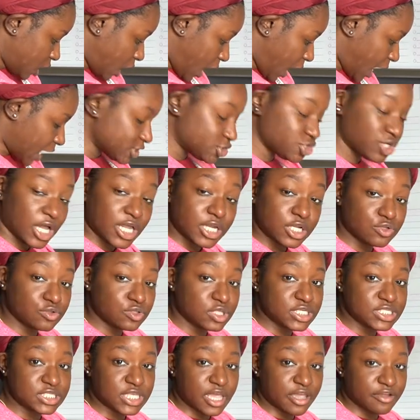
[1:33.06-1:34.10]
I try to do
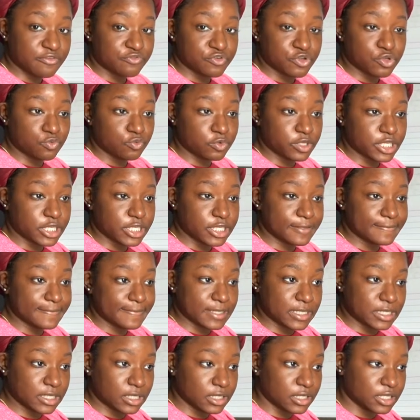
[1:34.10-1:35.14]
this every week
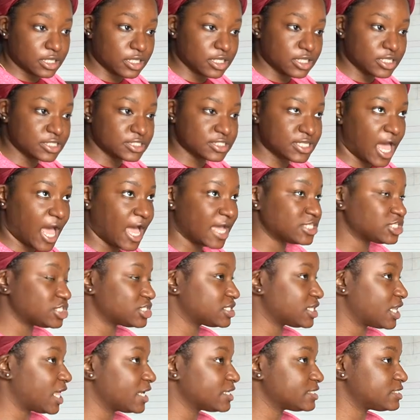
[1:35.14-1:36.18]
because I
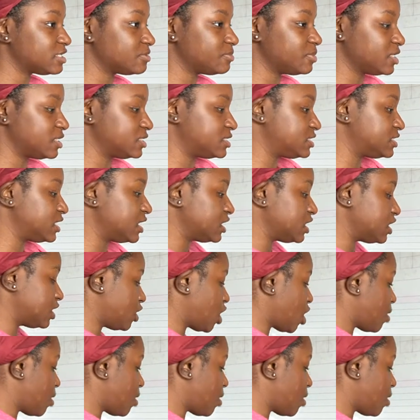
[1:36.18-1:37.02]
just like to be sitting here